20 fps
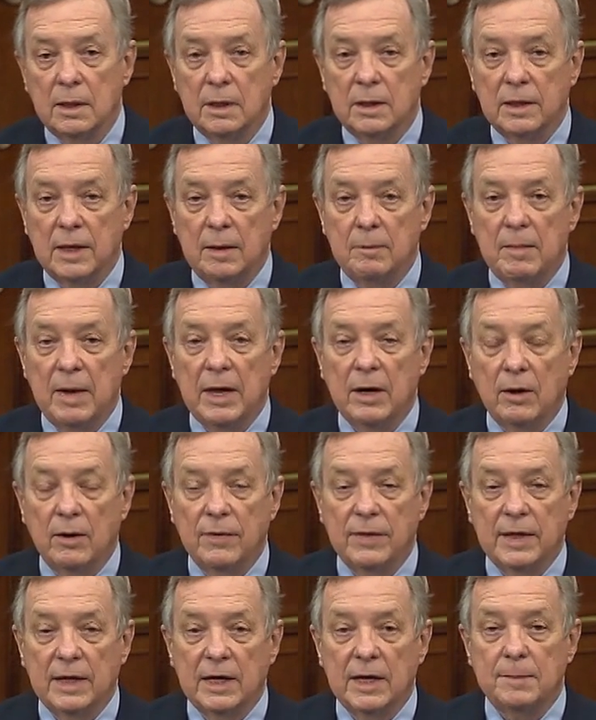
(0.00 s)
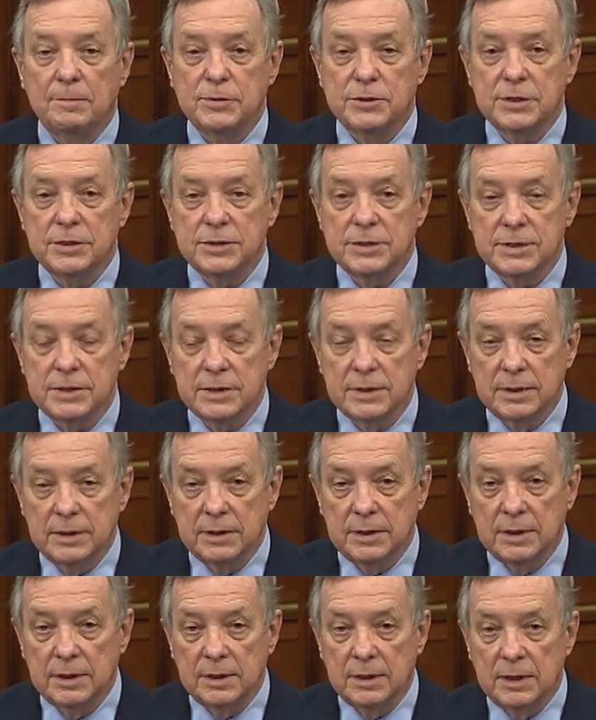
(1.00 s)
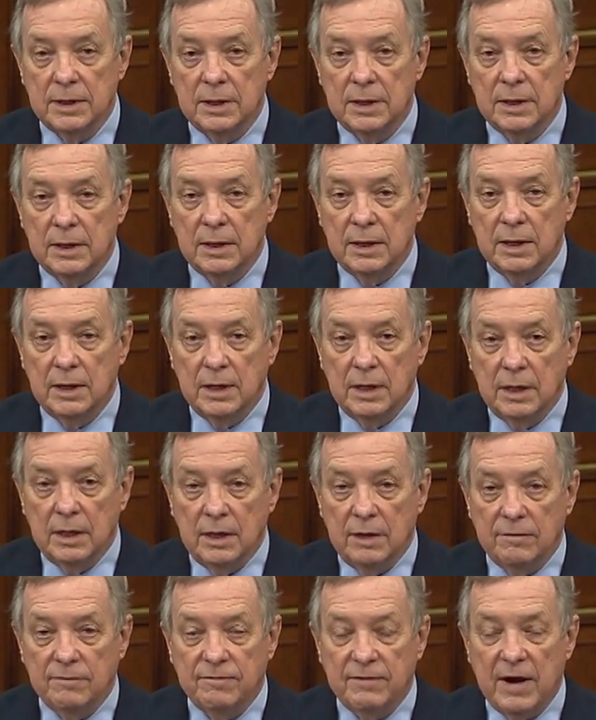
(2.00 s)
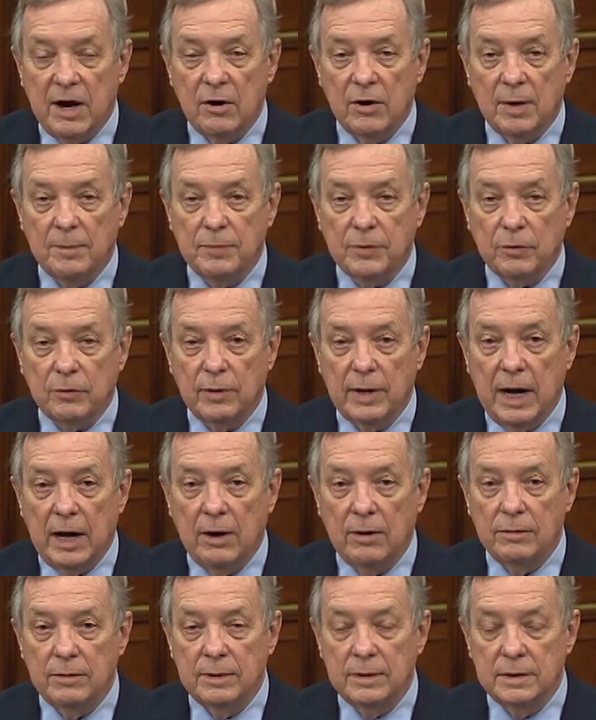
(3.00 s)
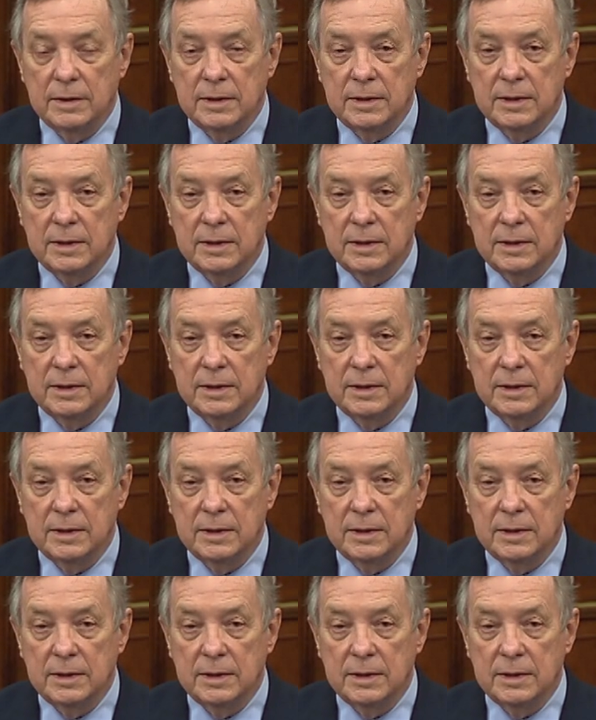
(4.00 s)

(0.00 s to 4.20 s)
They met on the ellipsis. He fired up the crowd